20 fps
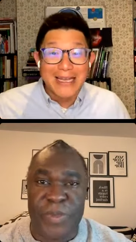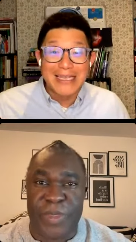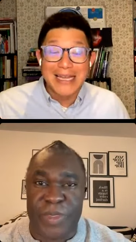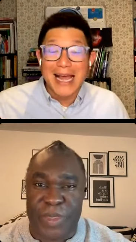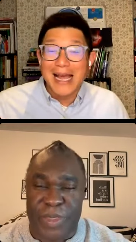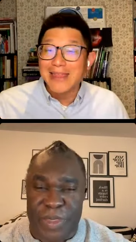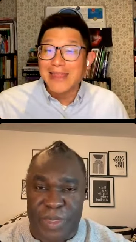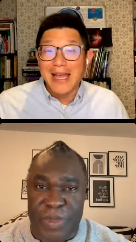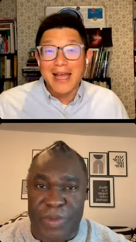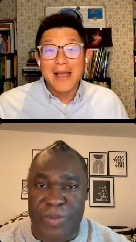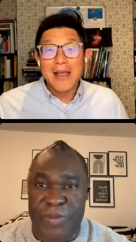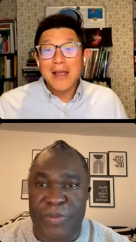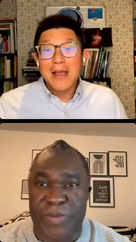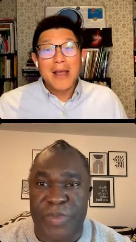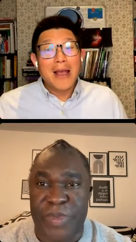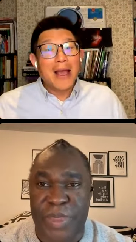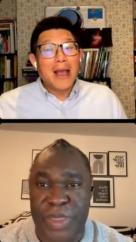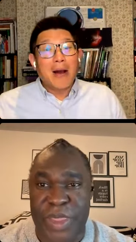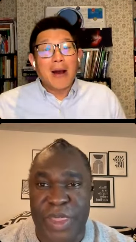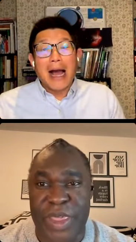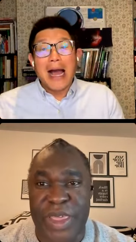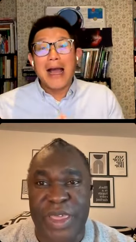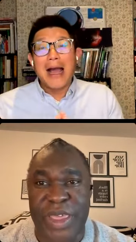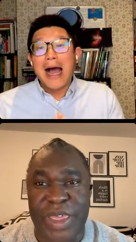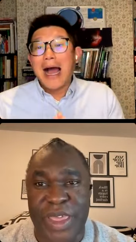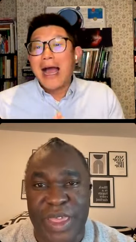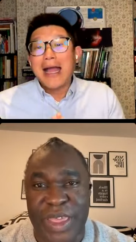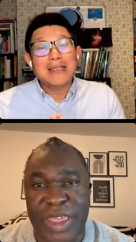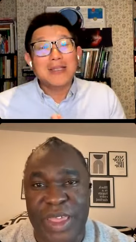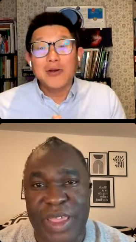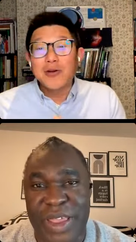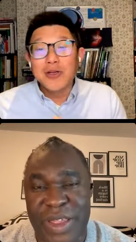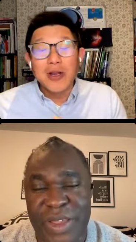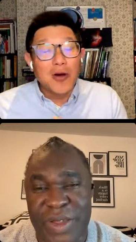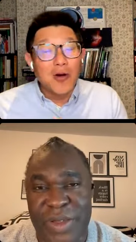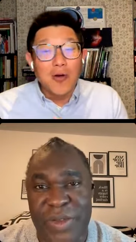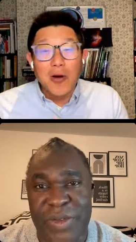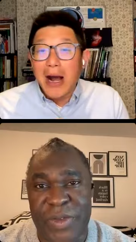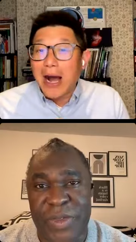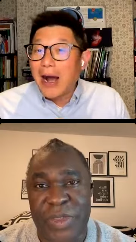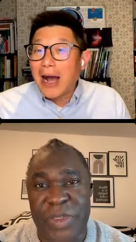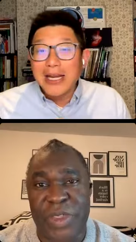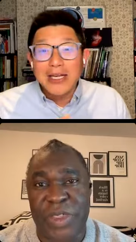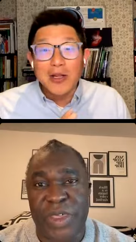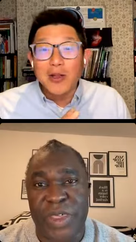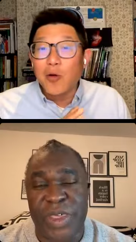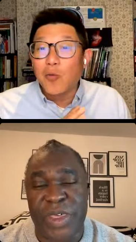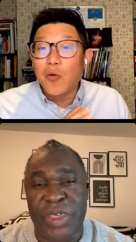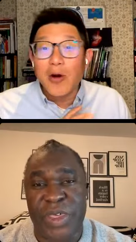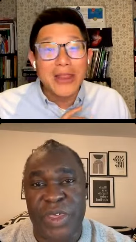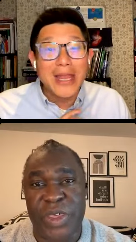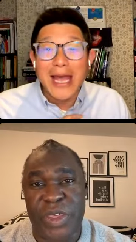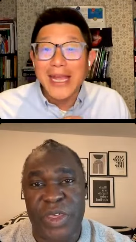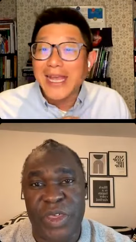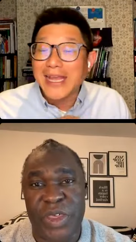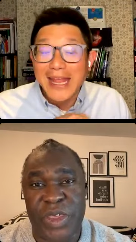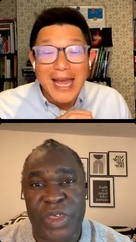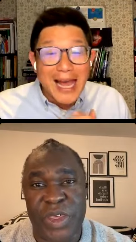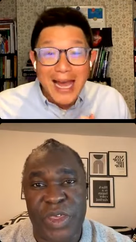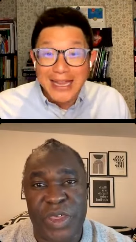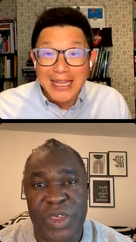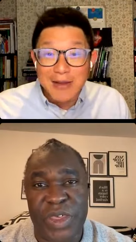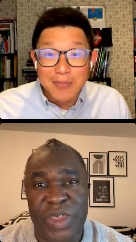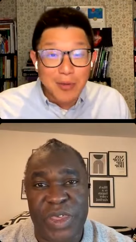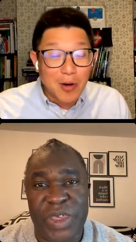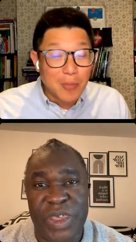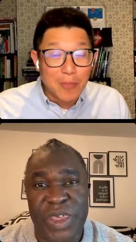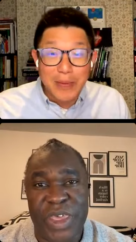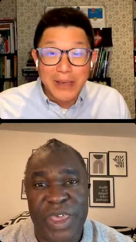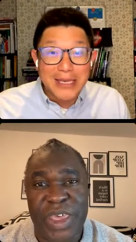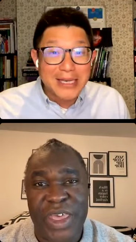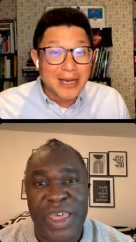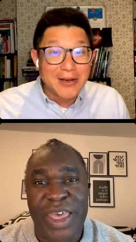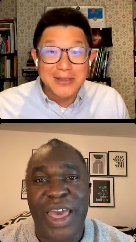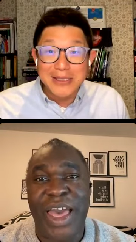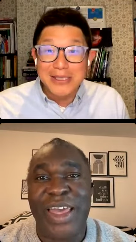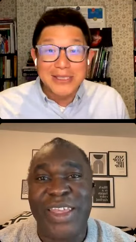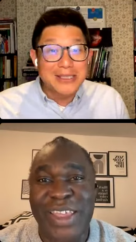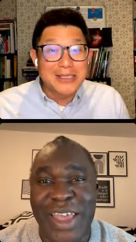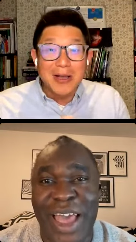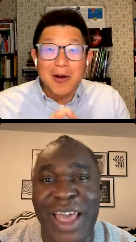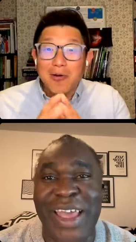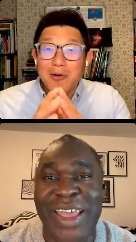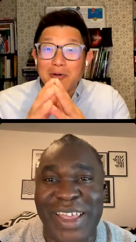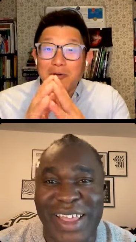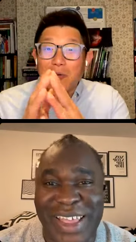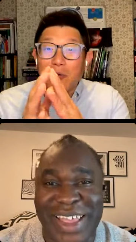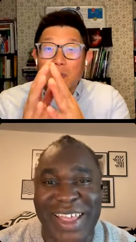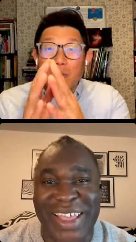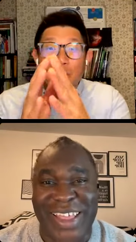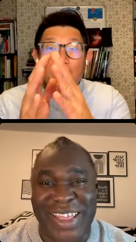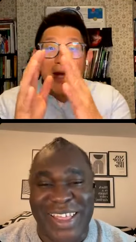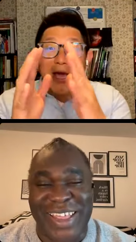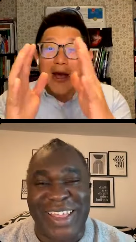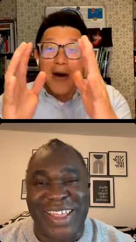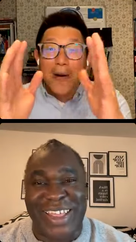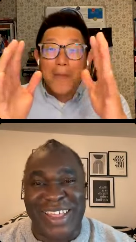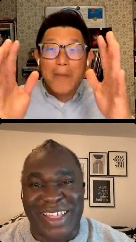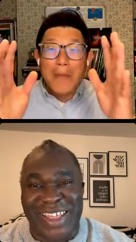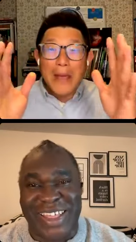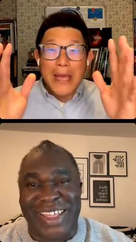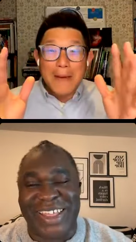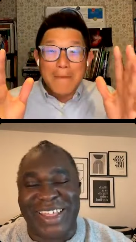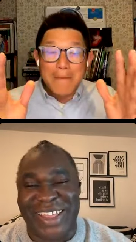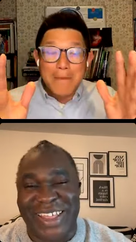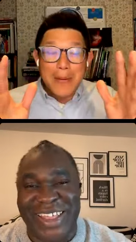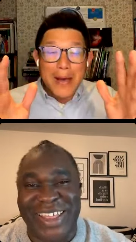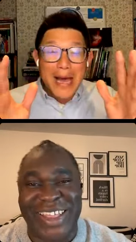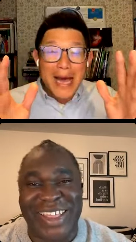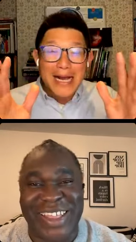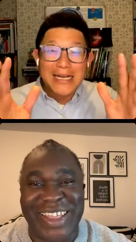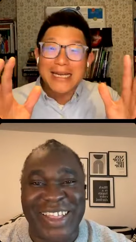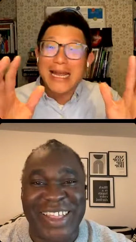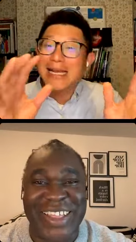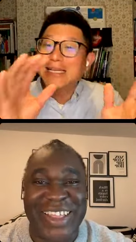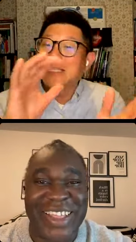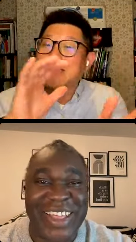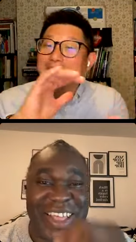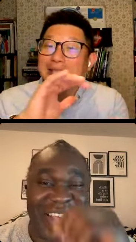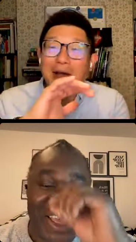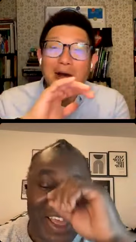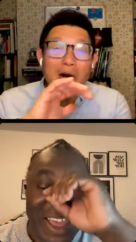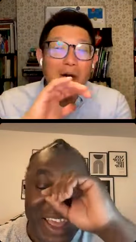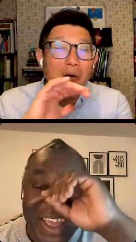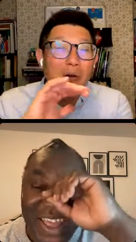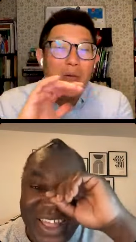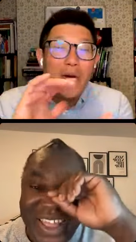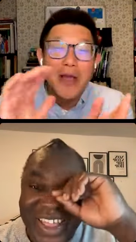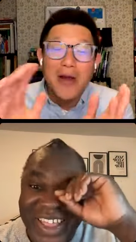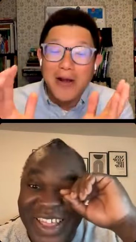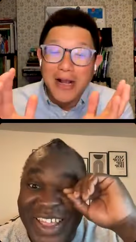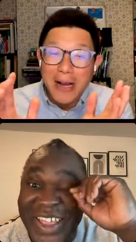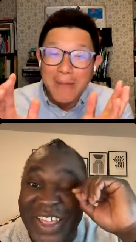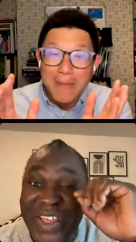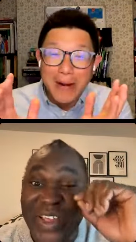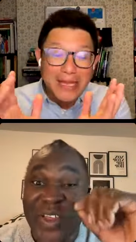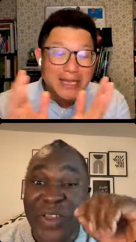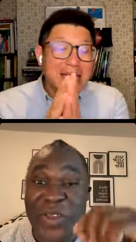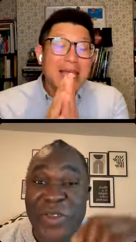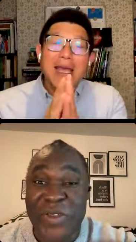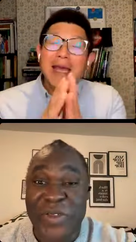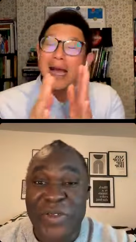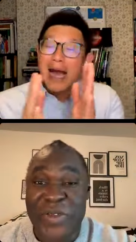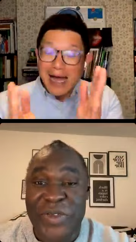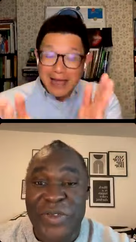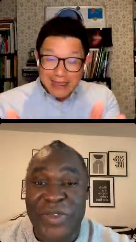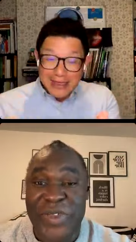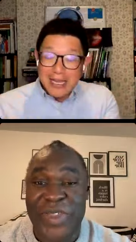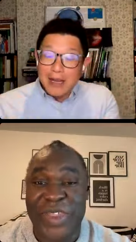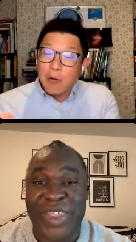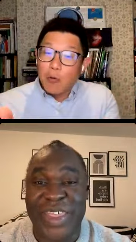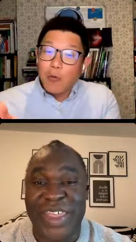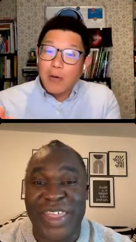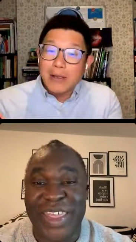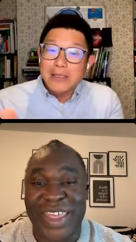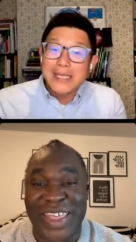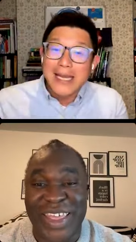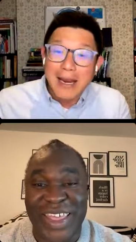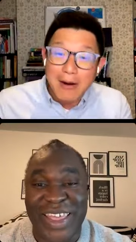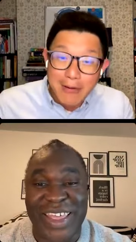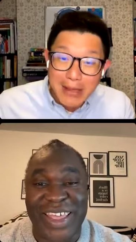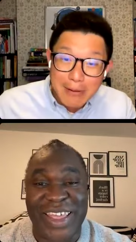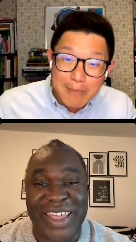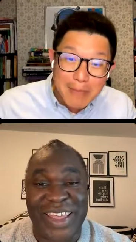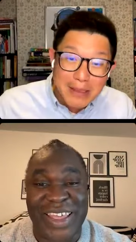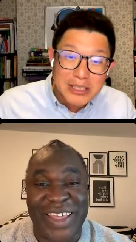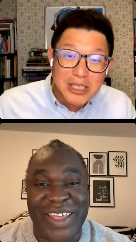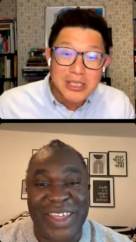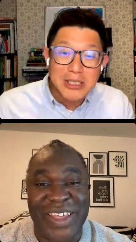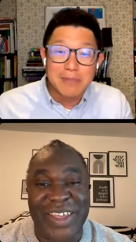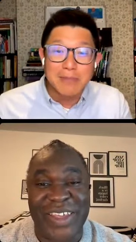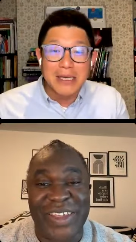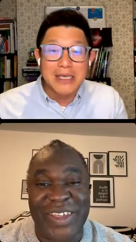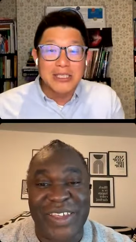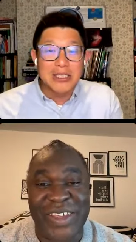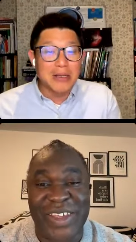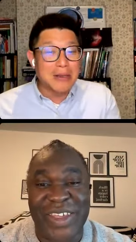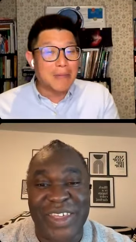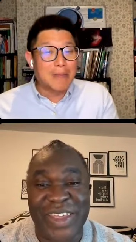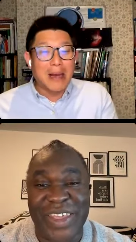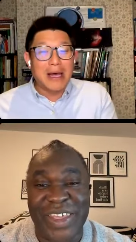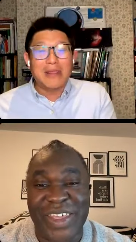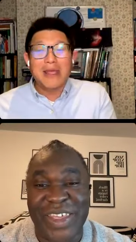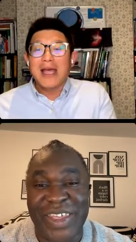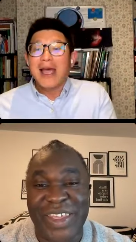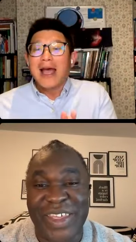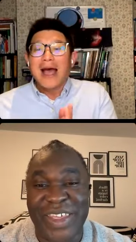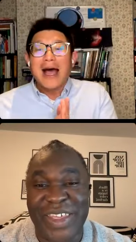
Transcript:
Speaker 1: it. And uh, I, I don't know I don't know what I can add more. Uh, yeah. so well impact and so well complex. I think Terry just mentioned about